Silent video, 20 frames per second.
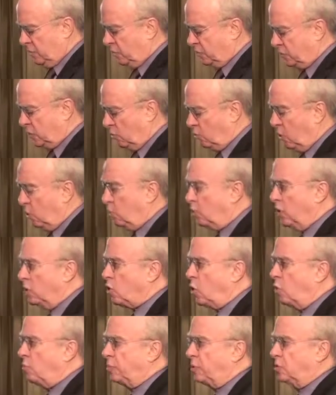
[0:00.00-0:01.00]
So what
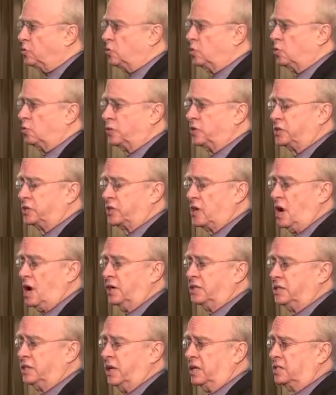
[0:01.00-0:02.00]
we're hoping to do with this
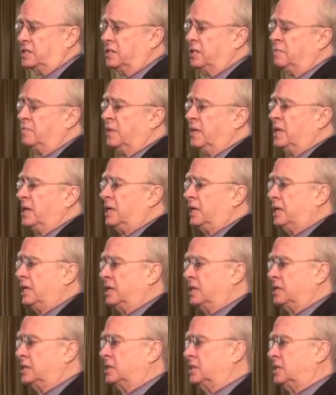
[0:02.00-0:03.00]
contest
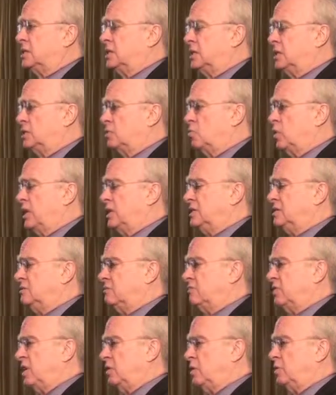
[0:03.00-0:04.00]
is, in a way,
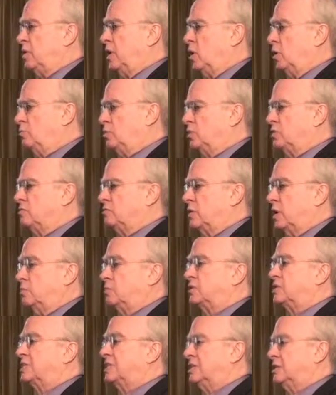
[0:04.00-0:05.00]
help you
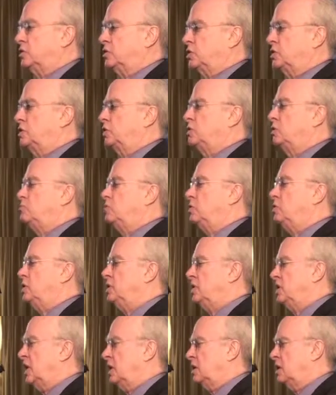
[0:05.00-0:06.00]
develop skills in
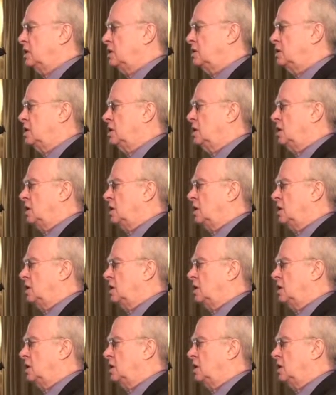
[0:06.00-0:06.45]
communicating